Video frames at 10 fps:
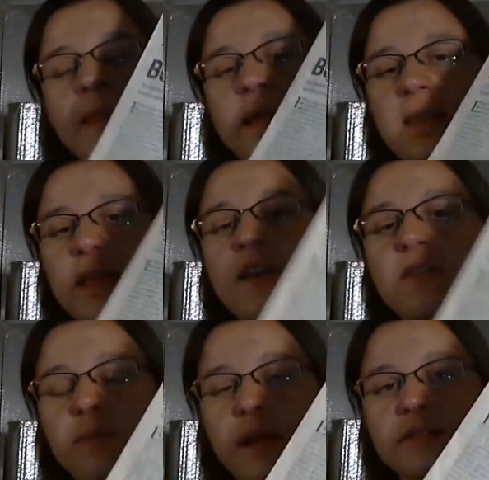and they
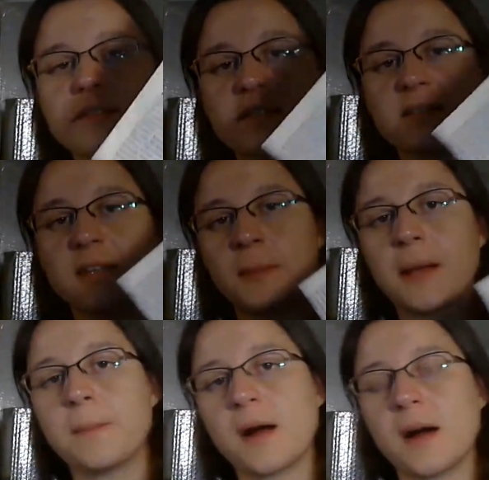have placed this in
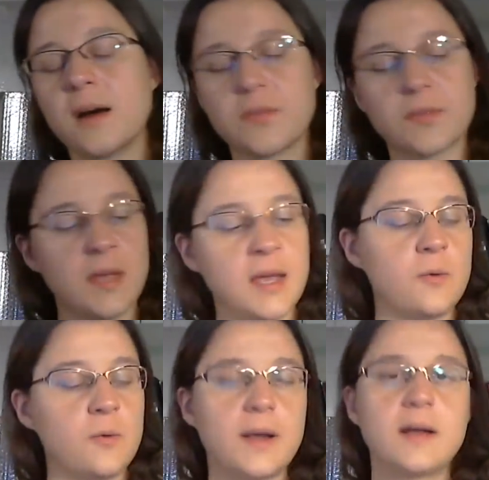my path.
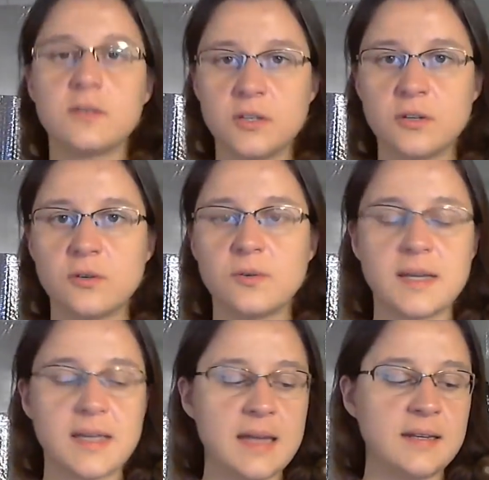Well, you know,
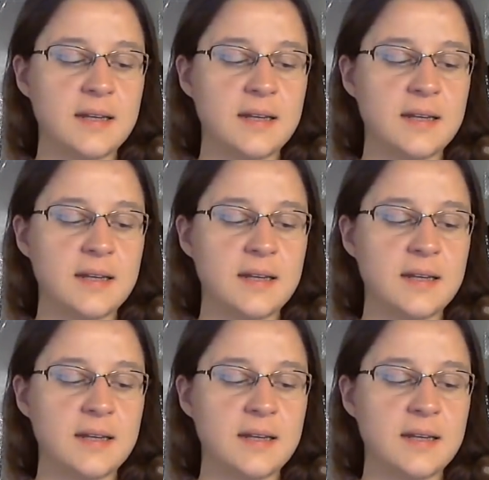again,